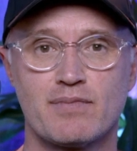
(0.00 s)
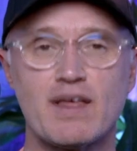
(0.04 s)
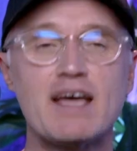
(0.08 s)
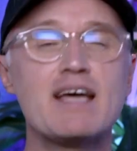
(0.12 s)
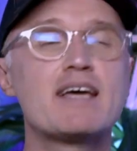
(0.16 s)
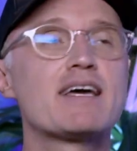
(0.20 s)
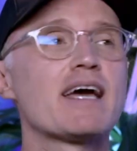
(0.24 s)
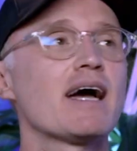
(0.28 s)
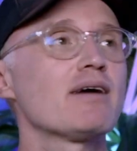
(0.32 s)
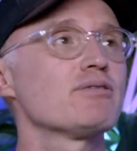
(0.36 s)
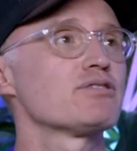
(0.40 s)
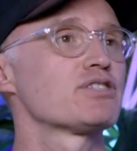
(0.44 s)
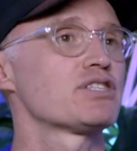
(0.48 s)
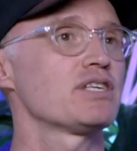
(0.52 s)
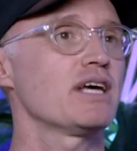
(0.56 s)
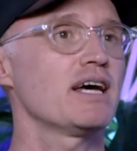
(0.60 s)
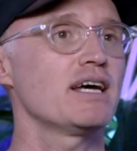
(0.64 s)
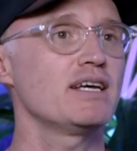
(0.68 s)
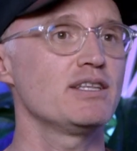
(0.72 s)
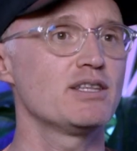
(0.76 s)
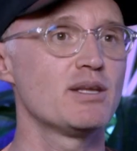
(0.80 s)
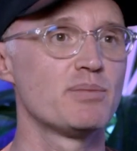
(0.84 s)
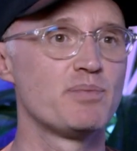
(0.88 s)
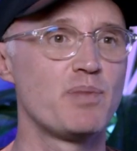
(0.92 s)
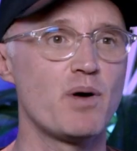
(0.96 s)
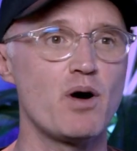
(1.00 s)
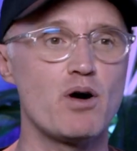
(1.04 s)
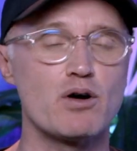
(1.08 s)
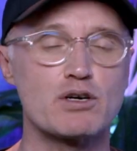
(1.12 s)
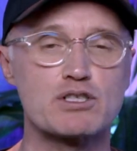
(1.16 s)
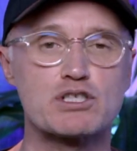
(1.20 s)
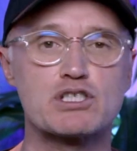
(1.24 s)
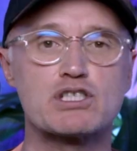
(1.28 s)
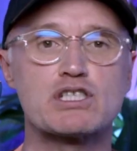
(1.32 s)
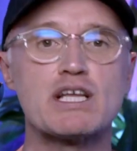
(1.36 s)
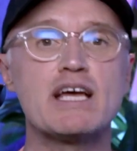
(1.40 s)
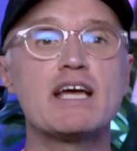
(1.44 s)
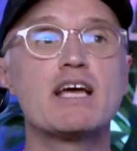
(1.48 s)
Think outside the
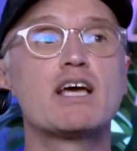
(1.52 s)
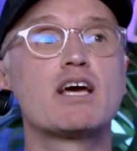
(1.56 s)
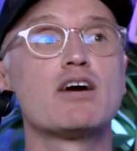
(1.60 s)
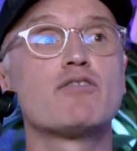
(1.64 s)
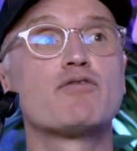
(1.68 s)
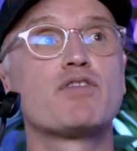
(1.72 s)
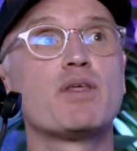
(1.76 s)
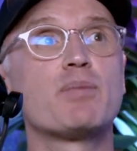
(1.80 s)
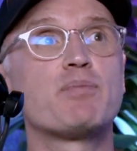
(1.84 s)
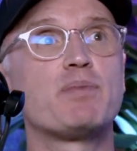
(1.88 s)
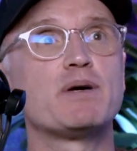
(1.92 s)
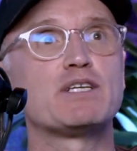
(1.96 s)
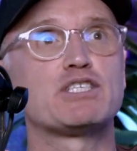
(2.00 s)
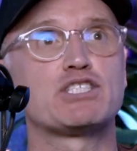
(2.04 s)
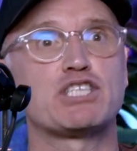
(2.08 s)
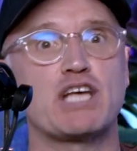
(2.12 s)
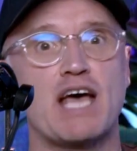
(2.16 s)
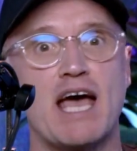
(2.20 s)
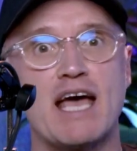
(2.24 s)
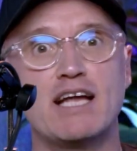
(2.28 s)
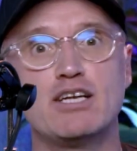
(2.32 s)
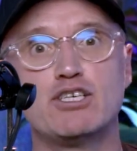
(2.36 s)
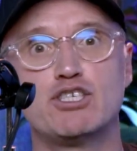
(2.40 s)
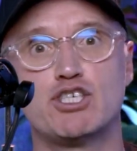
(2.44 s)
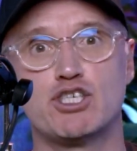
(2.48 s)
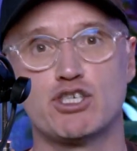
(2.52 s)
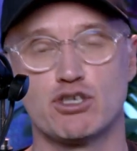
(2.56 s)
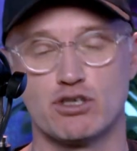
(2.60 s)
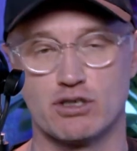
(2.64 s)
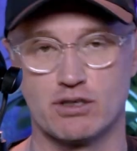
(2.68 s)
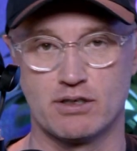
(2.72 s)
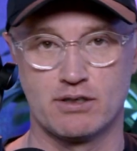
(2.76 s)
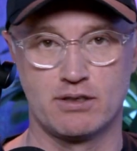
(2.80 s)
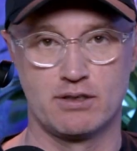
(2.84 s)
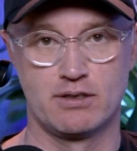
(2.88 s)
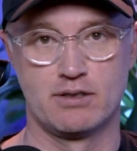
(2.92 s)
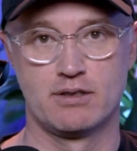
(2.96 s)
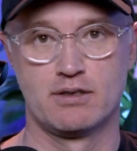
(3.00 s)
box. Think of the
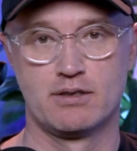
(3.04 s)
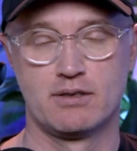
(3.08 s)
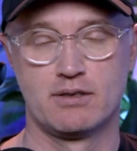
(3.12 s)
potential.